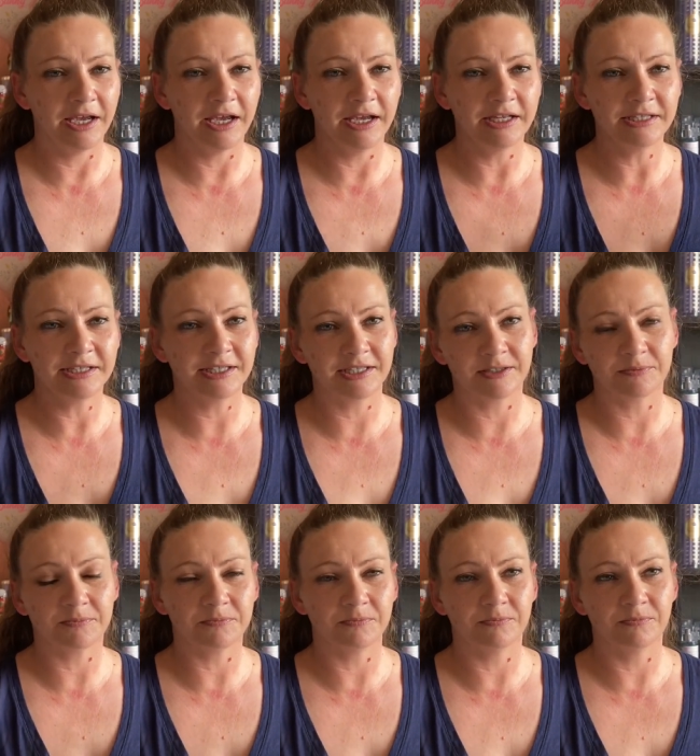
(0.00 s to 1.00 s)
it's
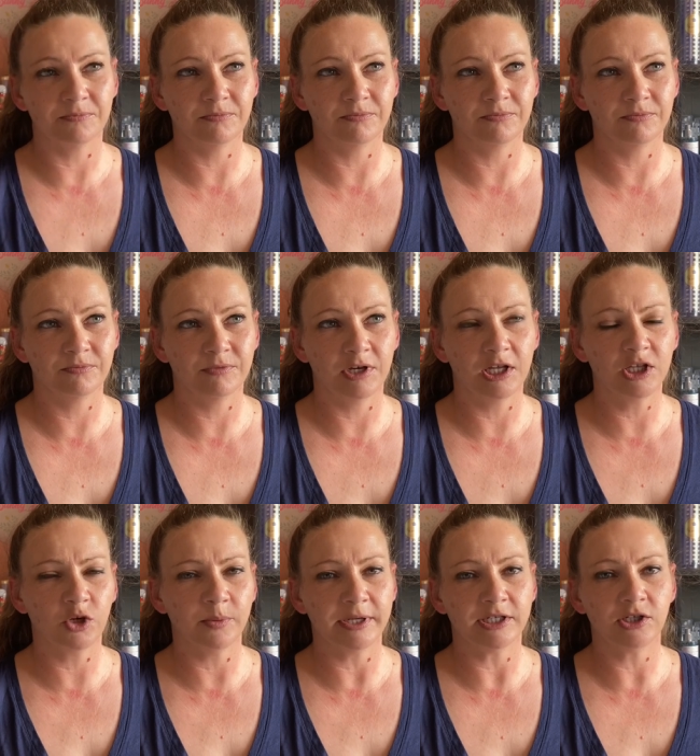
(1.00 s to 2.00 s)
a
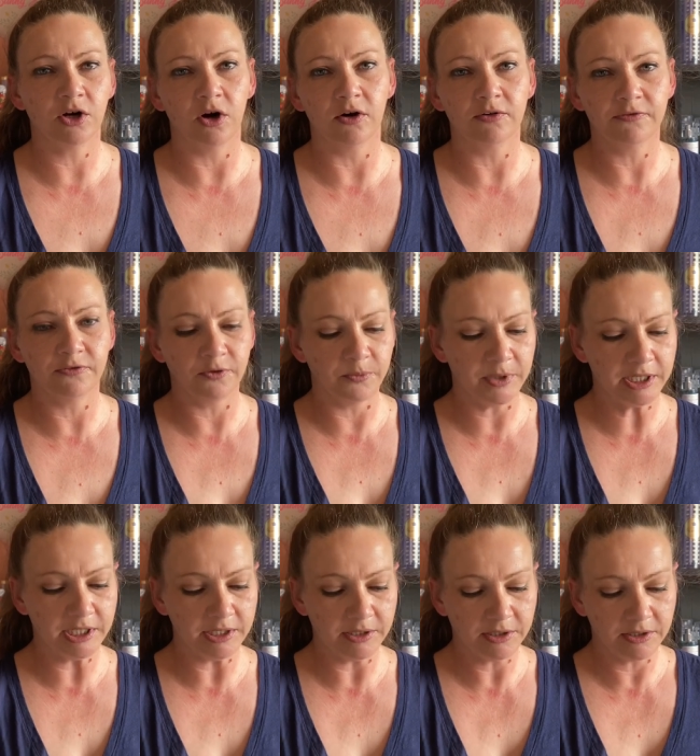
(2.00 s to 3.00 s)
little bit tart for
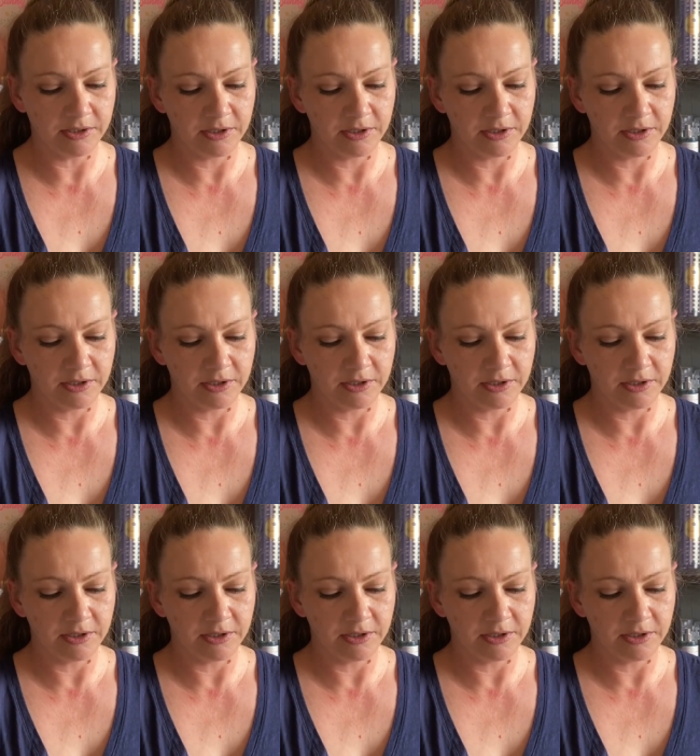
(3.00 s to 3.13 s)
me.